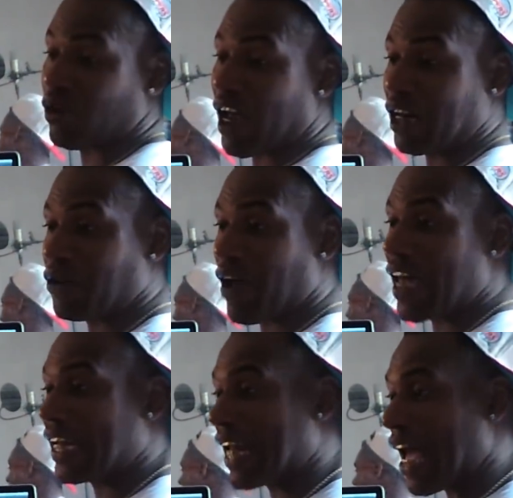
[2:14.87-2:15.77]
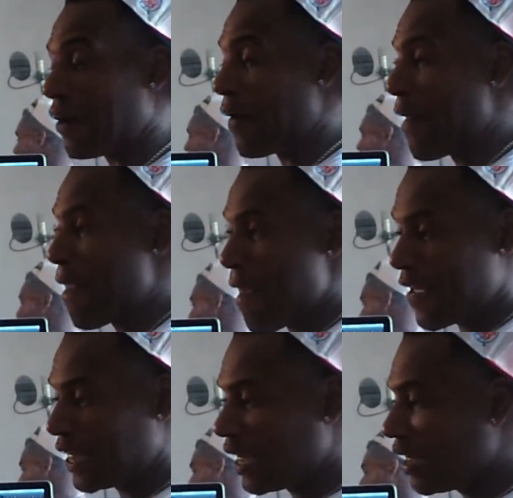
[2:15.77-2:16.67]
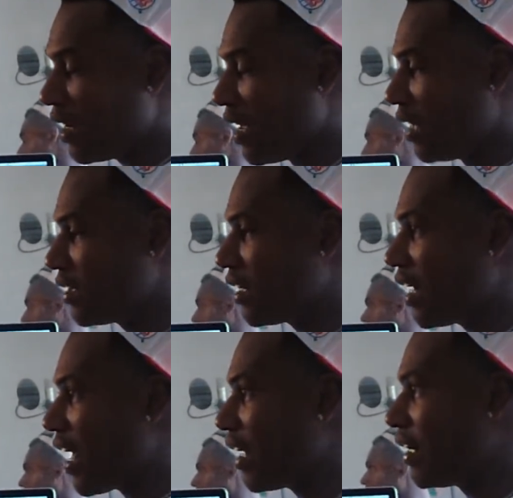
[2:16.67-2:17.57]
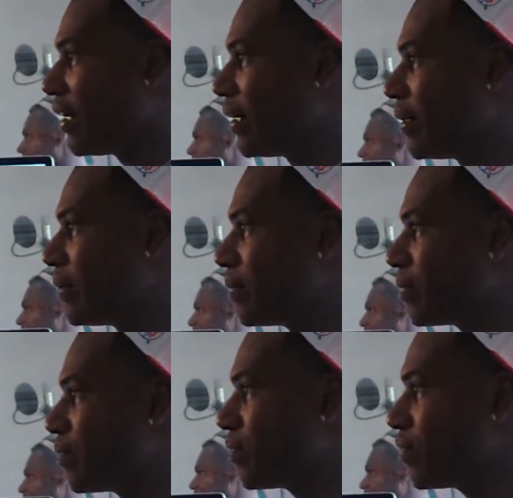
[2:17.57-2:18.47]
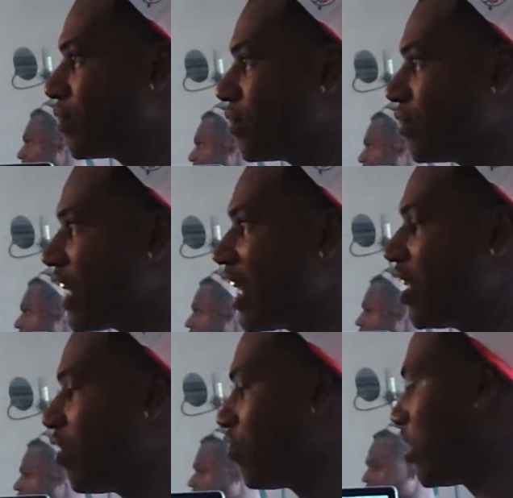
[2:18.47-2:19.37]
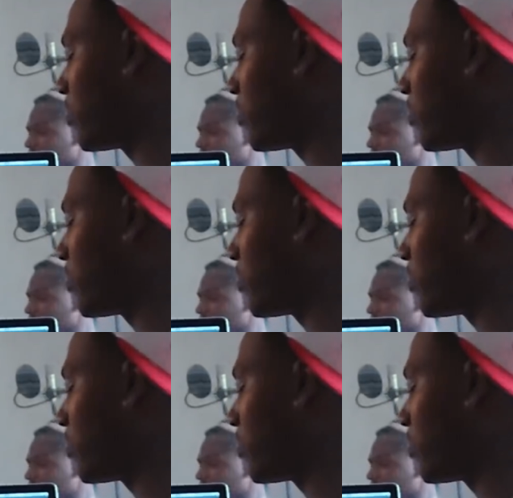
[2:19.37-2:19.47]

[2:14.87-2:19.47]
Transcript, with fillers: trying to grind it out and get to that um that level